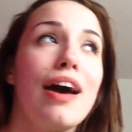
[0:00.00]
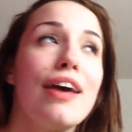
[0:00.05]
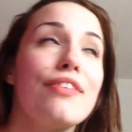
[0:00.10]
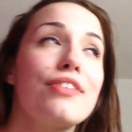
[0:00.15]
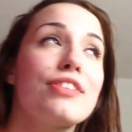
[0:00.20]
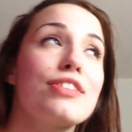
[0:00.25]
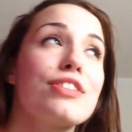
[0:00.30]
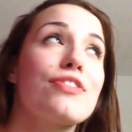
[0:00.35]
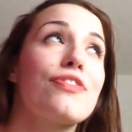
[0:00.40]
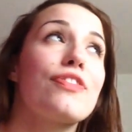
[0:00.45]

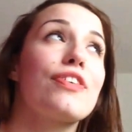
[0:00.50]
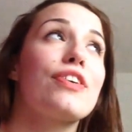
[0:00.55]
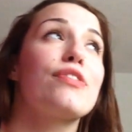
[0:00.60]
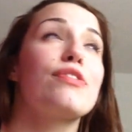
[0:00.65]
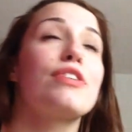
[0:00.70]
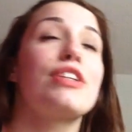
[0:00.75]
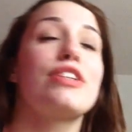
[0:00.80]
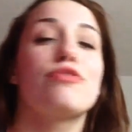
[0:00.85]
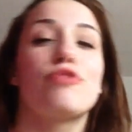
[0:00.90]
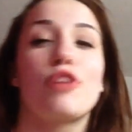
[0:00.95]
just feel
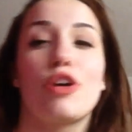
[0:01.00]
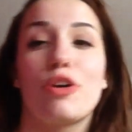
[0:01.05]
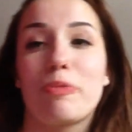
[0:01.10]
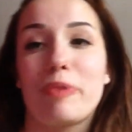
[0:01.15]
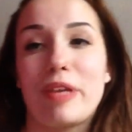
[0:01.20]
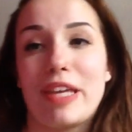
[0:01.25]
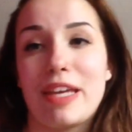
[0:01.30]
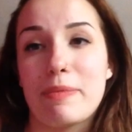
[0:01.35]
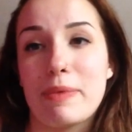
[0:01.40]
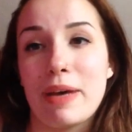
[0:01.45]
really
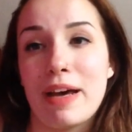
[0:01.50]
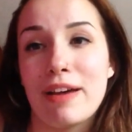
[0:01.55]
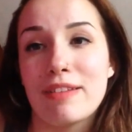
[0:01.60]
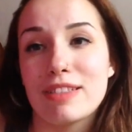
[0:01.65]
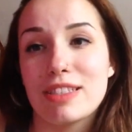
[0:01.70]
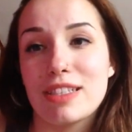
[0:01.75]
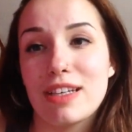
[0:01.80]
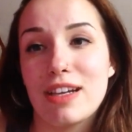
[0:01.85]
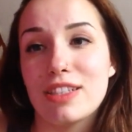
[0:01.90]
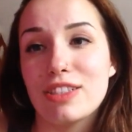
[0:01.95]
ropey
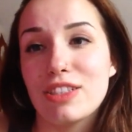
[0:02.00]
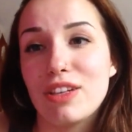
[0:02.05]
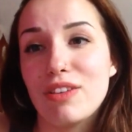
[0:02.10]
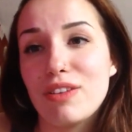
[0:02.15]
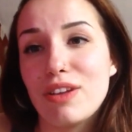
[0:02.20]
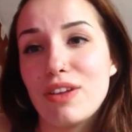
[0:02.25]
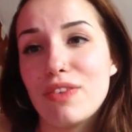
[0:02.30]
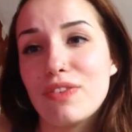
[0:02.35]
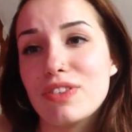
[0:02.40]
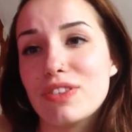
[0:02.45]
about it. I don't
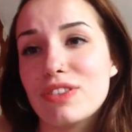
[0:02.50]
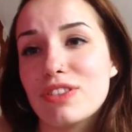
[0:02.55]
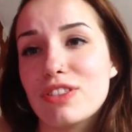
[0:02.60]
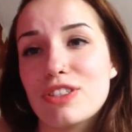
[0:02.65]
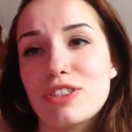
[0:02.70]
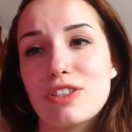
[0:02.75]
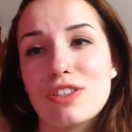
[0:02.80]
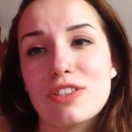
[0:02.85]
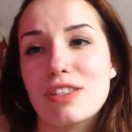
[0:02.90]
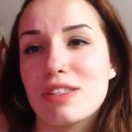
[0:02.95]
know if it's
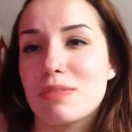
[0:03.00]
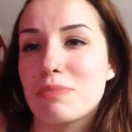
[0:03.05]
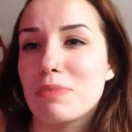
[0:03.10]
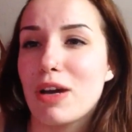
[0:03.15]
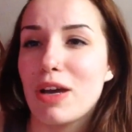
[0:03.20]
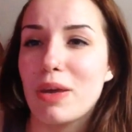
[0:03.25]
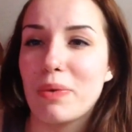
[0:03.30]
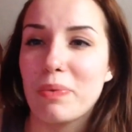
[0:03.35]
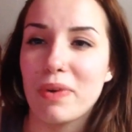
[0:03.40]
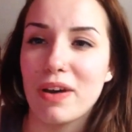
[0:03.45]
just because it's
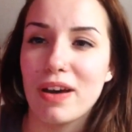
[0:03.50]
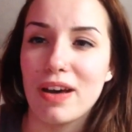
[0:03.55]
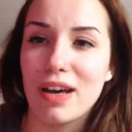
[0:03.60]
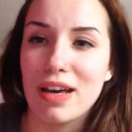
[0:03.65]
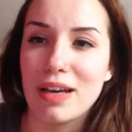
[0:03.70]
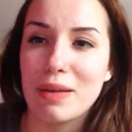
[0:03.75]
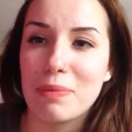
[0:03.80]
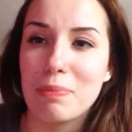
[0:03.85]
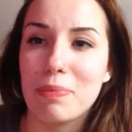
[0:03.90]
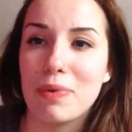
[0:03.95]
my
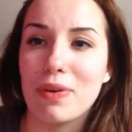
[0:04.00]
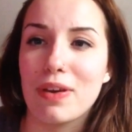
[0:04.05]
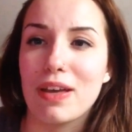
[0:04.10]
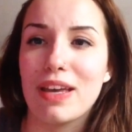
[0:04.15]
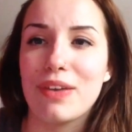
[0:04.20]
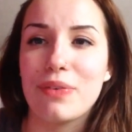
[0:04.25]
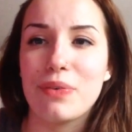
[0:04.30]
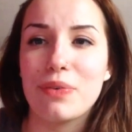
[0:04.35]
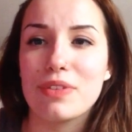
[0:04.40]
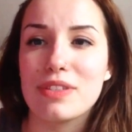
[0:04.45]
work, but
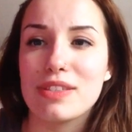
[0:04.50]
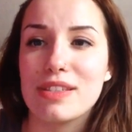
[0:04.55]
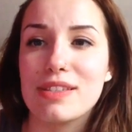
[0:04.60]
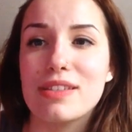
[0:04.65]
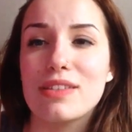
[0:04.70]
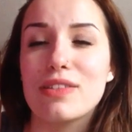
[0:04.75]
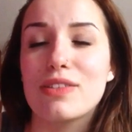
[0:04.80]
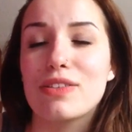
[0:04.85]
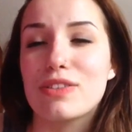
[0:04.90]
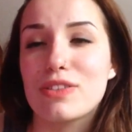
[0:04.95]
everyone says
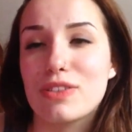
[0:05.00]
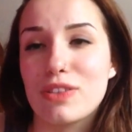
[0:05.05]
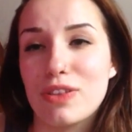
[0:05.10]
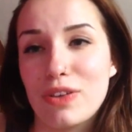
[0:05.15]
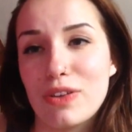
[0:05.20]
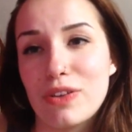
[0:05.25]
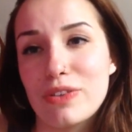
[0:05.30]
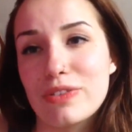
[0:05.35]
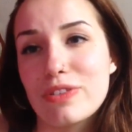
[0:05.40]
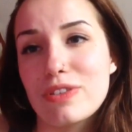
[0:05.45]
it looks
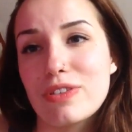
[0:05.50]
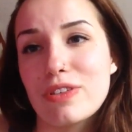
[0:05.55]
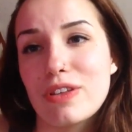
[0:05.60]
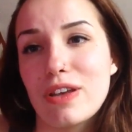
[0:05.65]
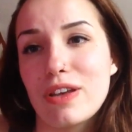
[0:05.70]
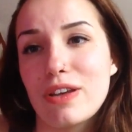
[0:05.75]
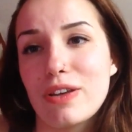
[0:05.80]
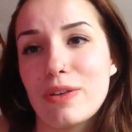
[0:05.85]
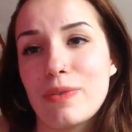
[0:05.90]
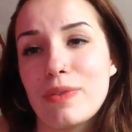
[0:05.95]
good,
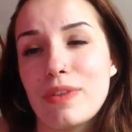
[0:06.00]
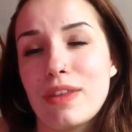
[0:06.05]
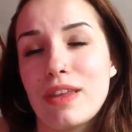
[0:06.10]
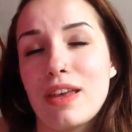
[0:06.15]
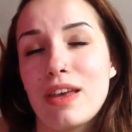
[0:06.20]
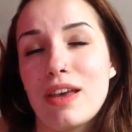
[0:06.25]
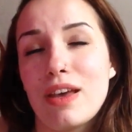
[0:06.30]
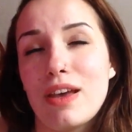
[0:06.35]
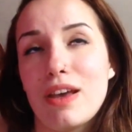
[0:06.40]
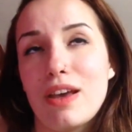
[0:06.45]
so
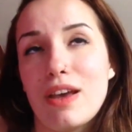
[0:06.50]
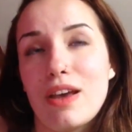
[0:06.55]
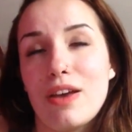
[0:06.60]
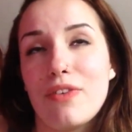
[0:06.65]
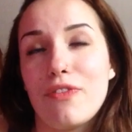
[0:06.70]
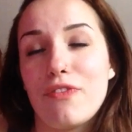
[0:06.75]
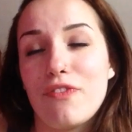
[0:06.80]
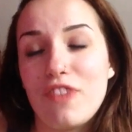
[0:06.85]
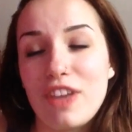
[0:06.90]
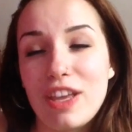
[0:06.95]

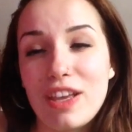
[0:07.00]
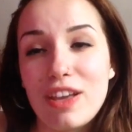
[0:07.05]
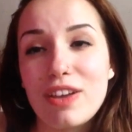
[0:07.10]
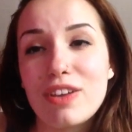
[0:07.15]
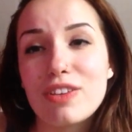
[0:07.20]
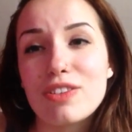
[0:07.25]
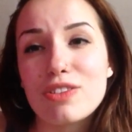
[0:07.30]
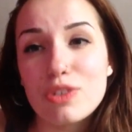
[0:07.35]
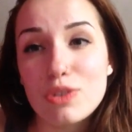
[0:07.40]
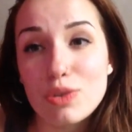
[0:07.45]

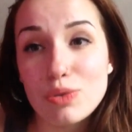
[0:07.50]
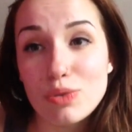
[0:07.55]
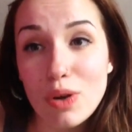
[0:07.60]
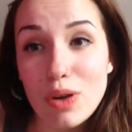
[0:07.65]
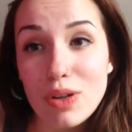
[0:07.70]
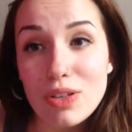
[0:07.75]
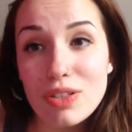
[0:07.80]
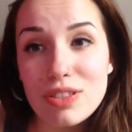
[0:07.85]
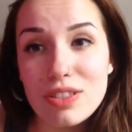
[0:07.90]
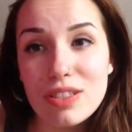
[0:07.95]
fingers
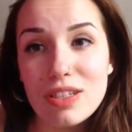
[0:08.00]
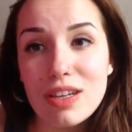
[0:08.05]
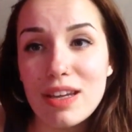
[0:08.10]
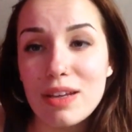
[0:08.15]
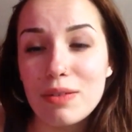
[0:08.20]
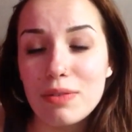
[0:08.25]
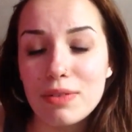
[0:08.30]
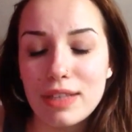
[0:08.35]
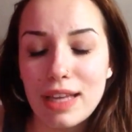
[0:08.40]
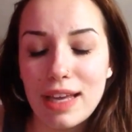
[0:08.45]
crossed
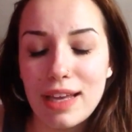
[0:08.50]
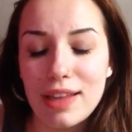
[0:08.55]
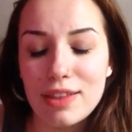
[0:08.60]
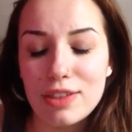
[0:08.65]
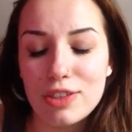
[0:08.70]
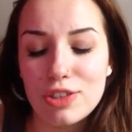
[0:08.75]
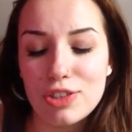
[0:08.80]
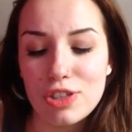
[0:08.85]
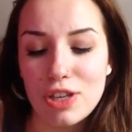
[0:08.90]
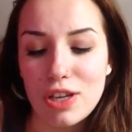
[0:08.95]
it will get in
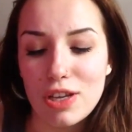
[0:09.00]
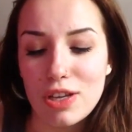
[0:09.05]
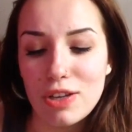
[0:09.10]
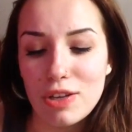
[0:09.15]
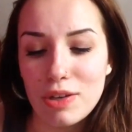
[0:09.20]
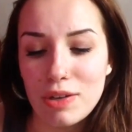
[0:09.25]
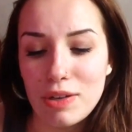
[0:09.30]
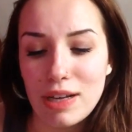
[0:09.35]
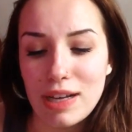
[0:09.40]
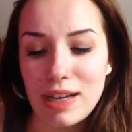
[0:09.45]
the
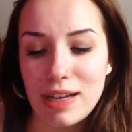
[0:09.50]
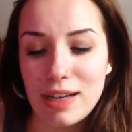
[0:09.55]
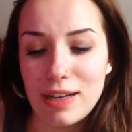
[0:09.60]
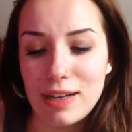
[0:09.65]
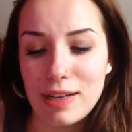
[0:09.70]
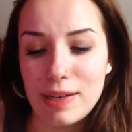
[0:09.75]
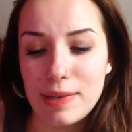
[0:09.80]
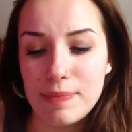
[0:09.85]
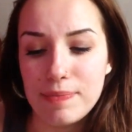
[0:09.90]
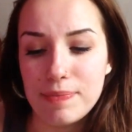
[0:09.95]
show.
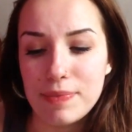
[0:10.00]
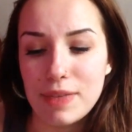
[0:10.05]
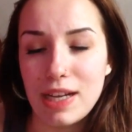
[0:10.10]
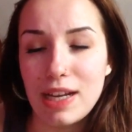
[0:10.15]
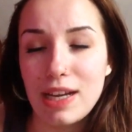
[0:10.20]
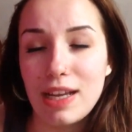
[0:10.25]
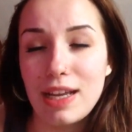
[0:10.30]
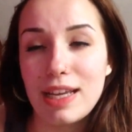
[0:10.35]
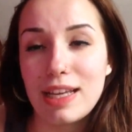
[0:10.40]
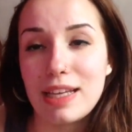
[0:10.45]
I
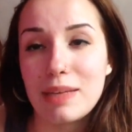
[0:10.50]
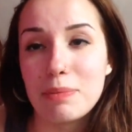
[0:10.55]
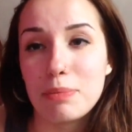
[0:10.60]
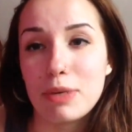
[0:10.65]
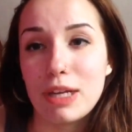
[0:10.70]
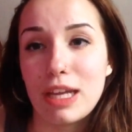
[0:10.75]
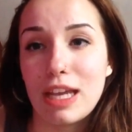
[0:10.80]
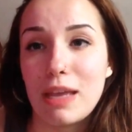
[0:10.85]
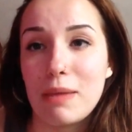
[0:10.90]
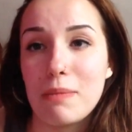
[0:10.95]
like
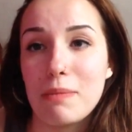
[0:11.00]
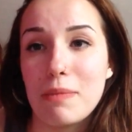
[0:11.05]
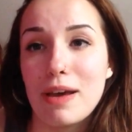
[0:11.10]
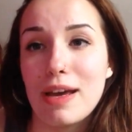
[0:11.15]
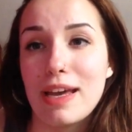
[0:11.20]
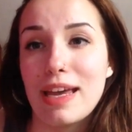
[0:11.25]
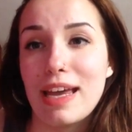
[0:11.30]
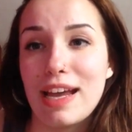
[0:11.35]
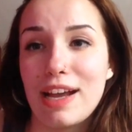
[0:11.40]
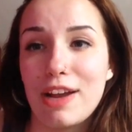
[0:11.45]
bringing
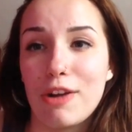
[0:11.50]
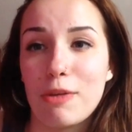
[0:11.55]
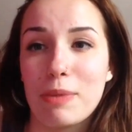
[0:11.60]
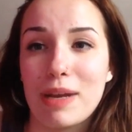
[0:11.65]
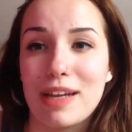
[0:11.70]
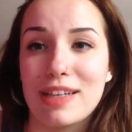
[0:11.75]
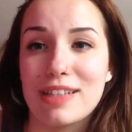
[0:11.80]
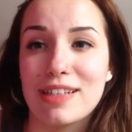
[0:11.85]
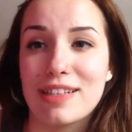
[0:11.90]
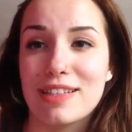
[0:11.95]
my
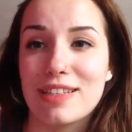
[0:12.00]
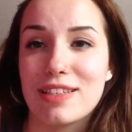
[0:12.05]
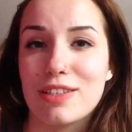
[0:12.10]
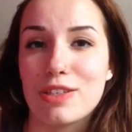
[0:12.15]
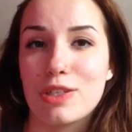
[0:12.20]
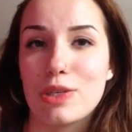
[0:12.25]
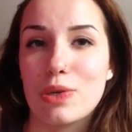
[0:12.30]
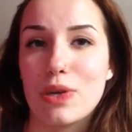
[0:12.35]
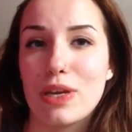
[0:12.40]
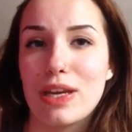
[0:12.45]
acrobatics
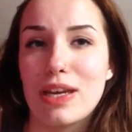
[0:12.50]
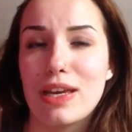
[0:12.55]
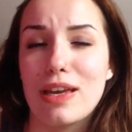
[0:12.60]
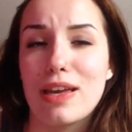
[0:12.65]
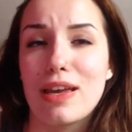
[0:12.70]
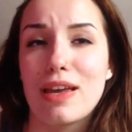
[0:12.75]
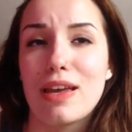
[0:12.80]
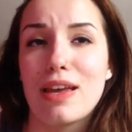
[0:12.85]
into it,